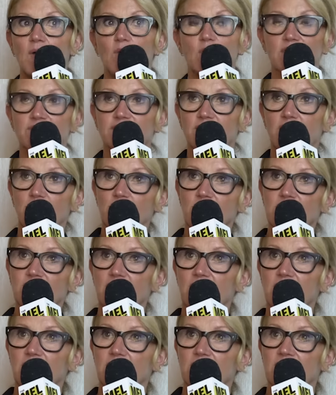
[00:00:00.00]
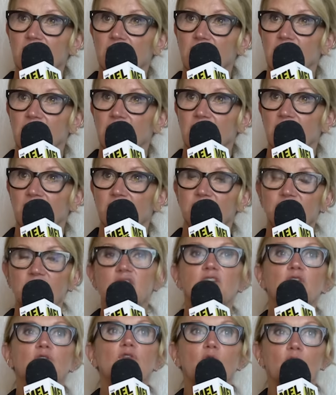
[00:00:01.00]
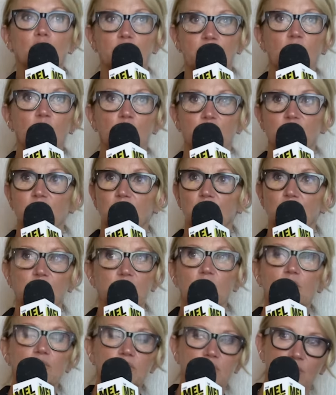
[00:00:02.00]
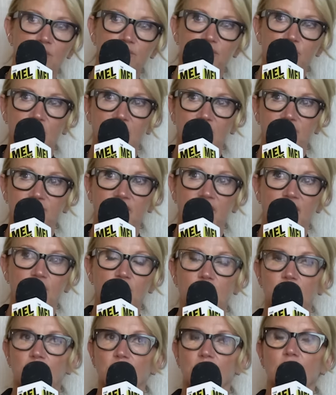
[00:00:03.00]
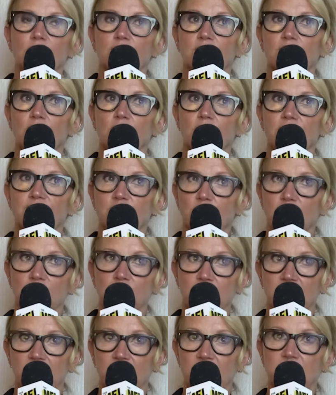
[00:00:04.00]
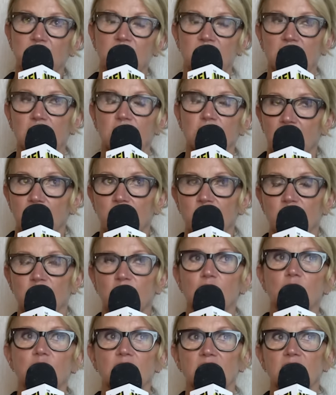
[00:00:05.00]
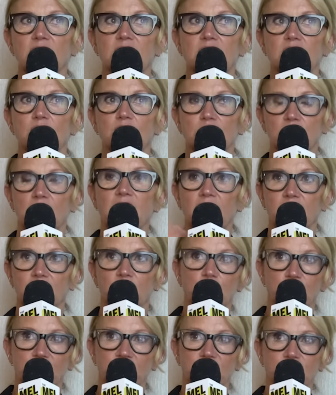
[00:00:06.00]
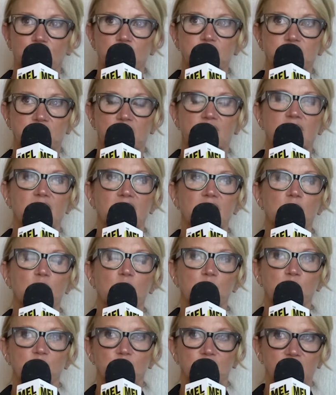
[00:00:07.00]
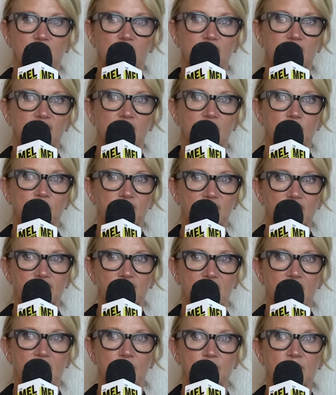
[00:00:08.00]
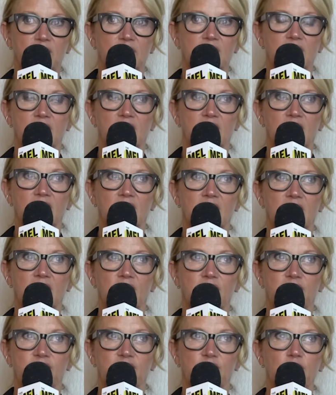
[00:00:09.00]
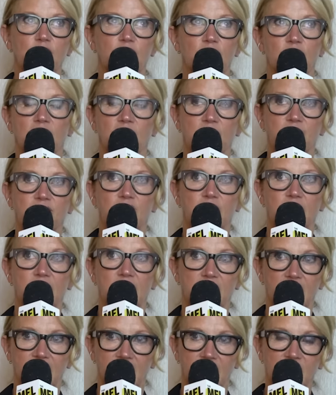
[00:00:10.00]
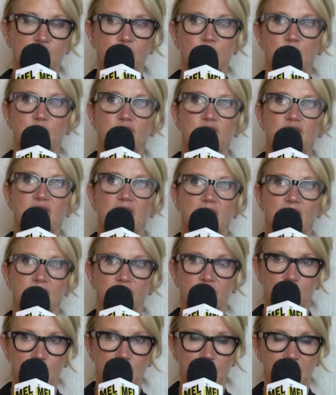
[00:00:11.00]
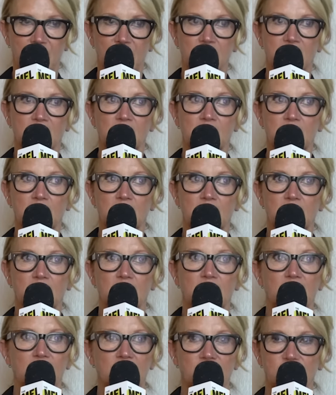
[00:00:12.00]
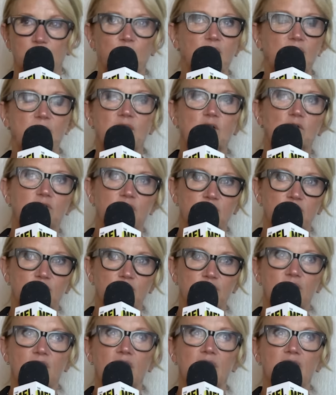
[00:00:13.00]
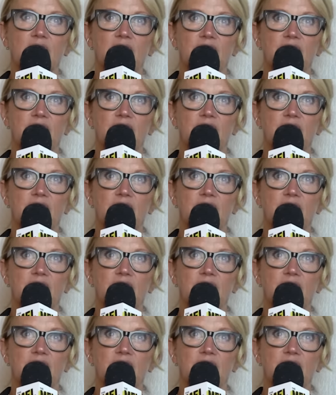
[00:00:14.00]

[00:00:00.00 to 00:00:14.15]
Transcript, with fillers: What if it all works out? See, you don't know, do you? You don't know if you're getting fired. You don't know if you're going to run out of money. But you can rely on the research that 91% of the time it doesn't happen. And a third of the 9% of the remaining, it's way better than you thought.